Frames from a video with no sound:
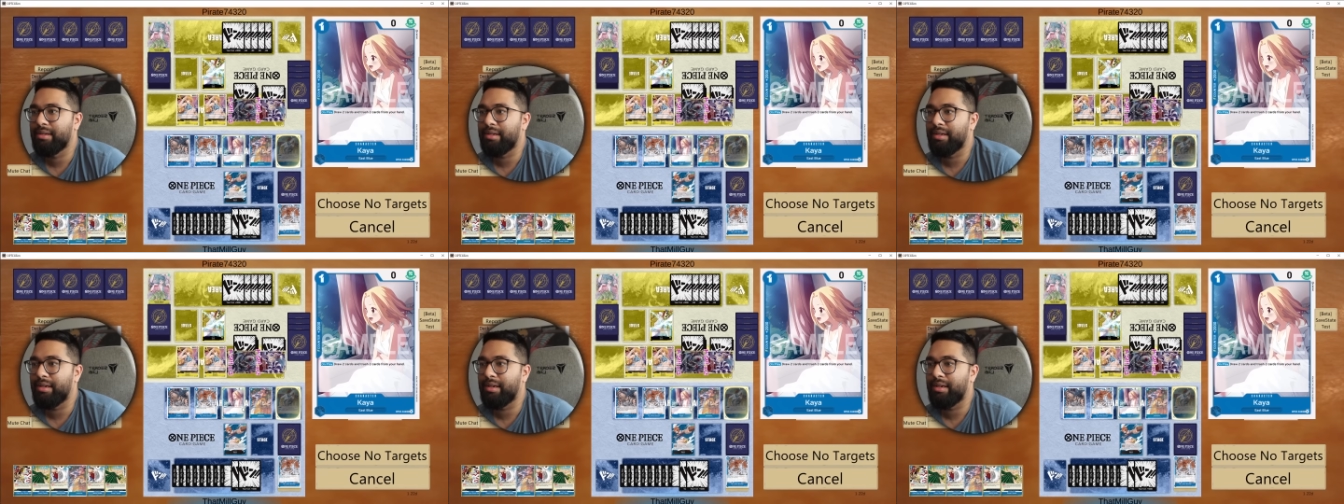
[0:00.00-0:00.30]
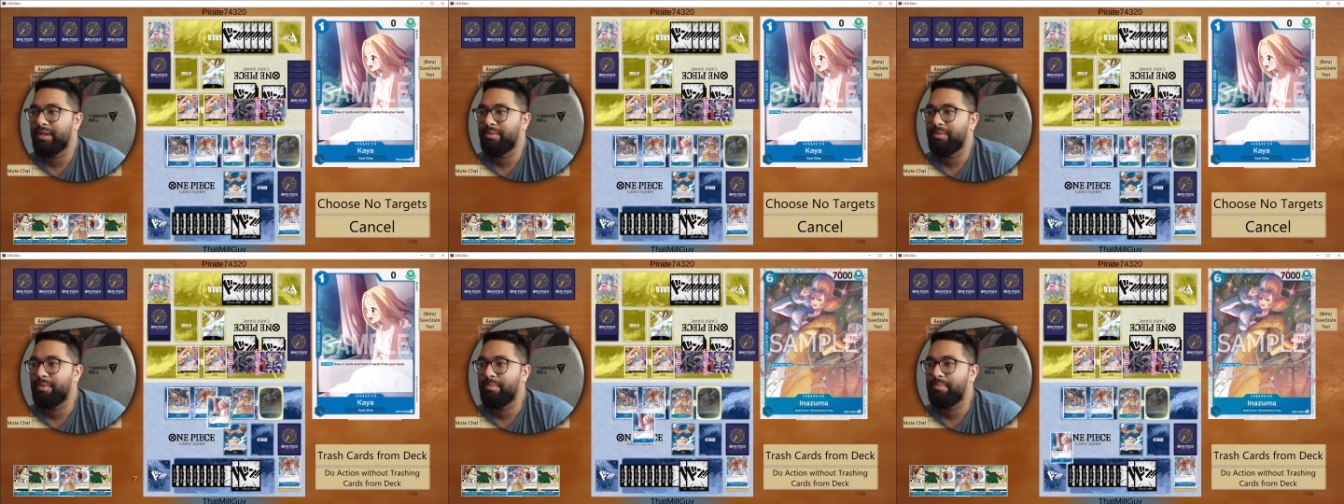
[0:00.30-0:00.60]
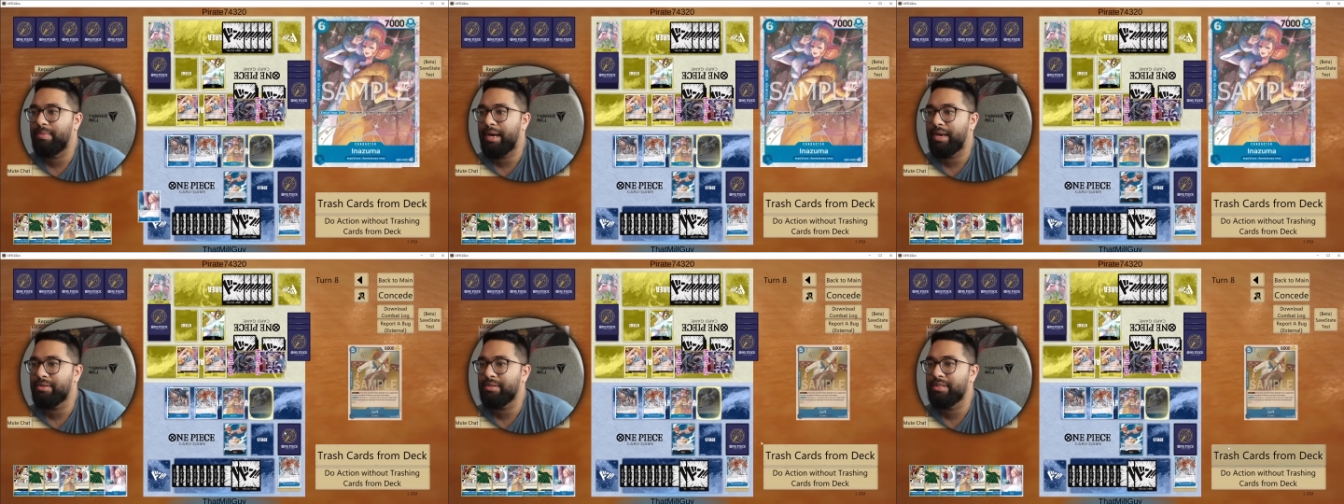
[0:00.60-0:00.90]
Uh, we'll
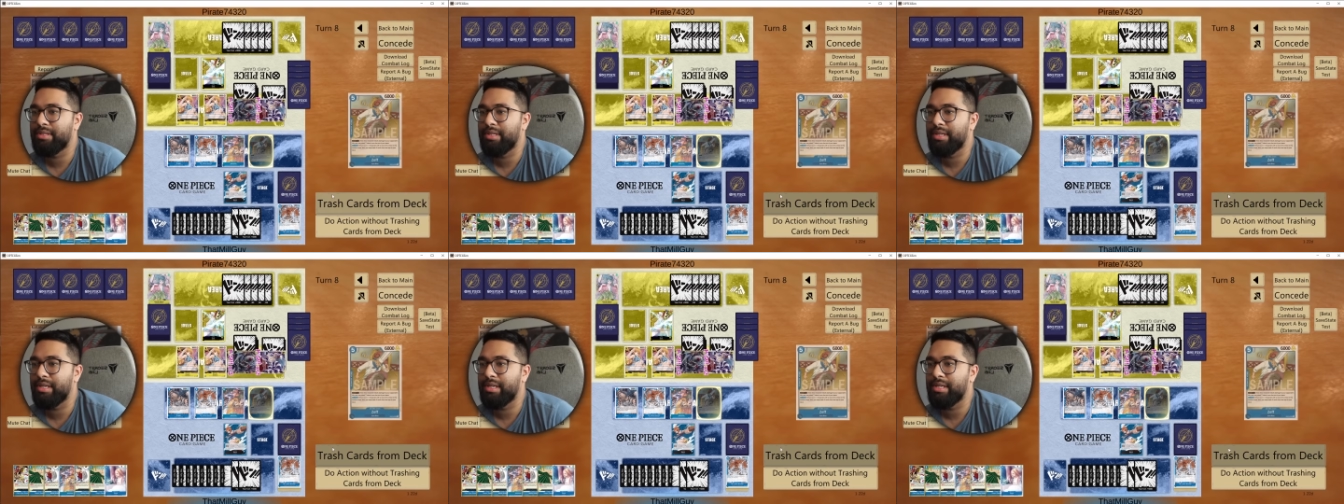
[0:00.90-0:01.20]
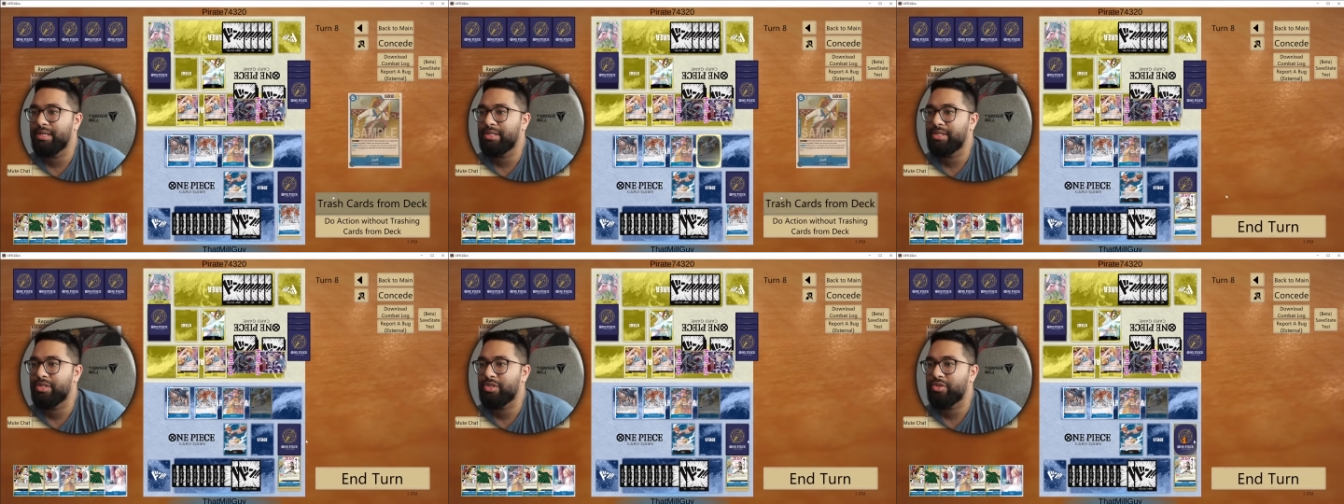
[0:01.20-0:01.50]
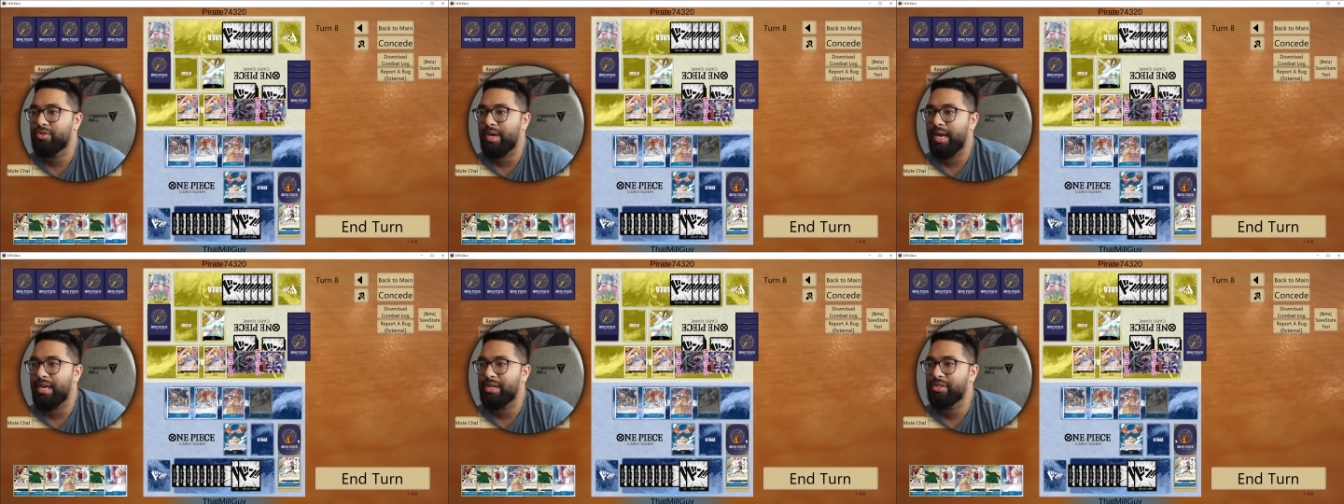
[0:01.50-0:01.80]
bounce this,
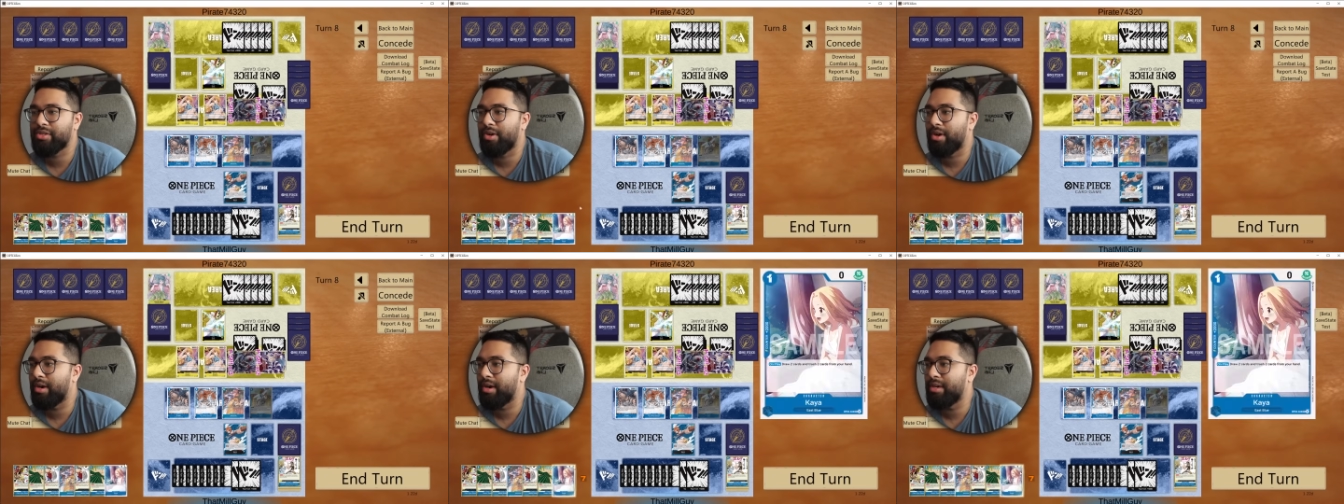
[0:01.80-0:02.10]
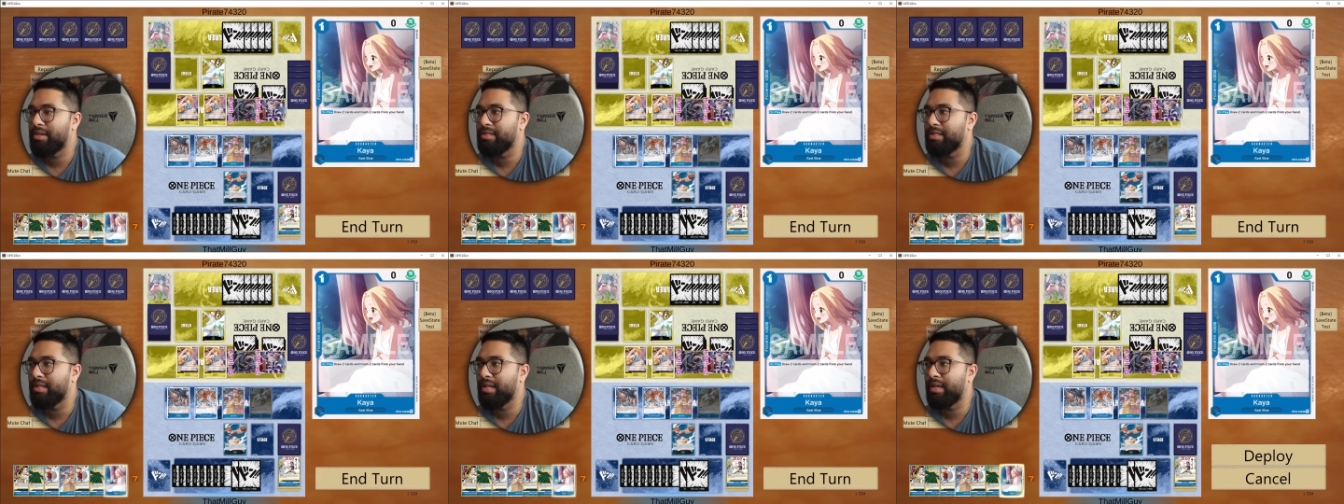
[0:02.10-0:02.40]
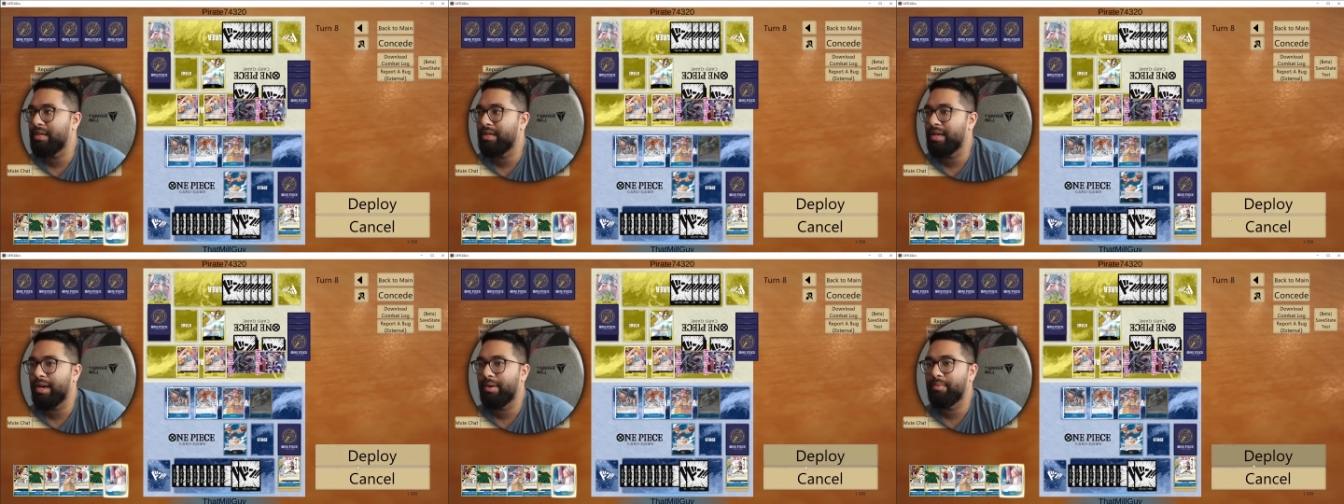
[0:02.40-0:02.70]
trash cards, and
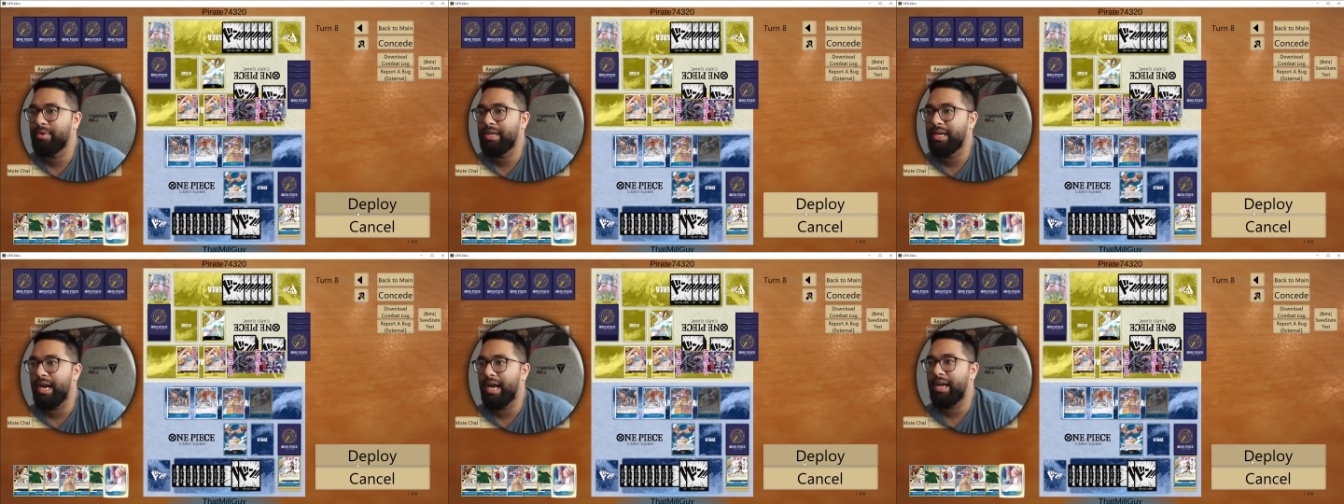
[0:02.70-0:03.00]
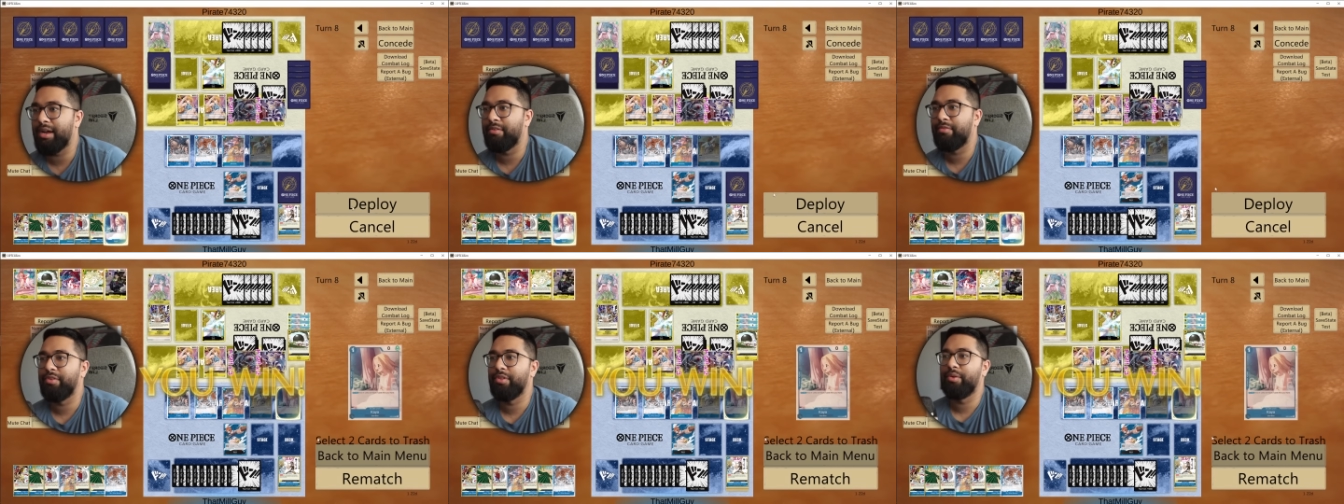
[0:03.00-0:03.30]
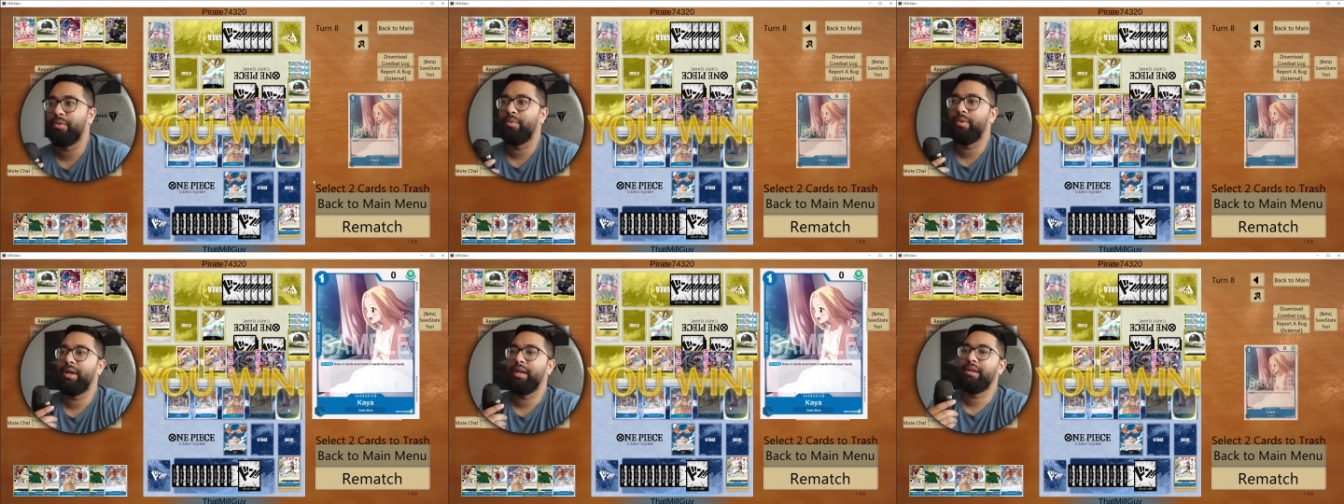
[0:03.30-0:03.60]
then, yeah, we Kaya for
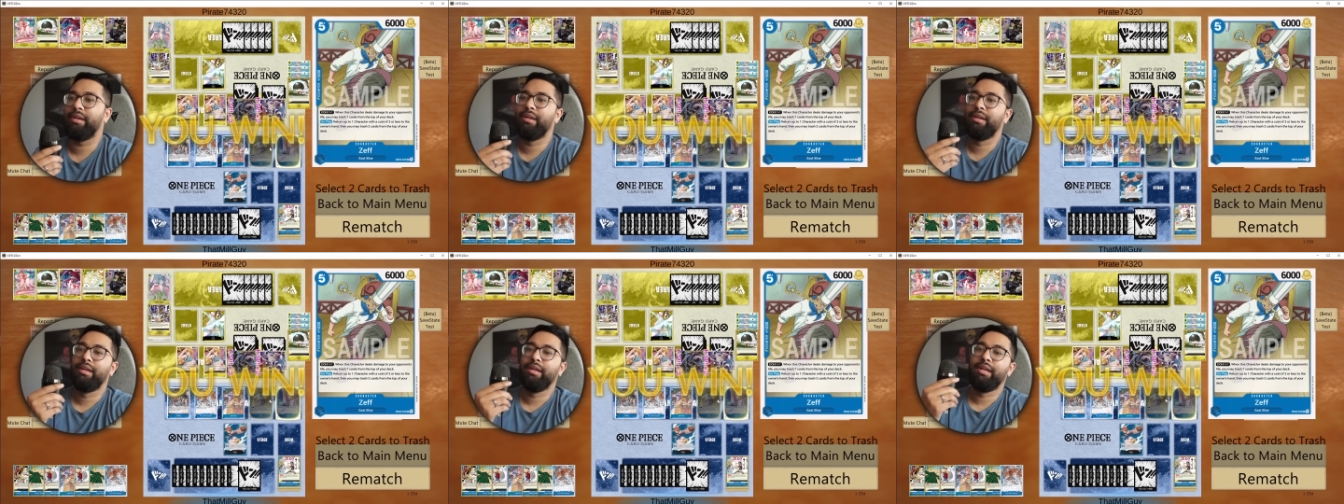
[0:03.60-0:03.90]
the win.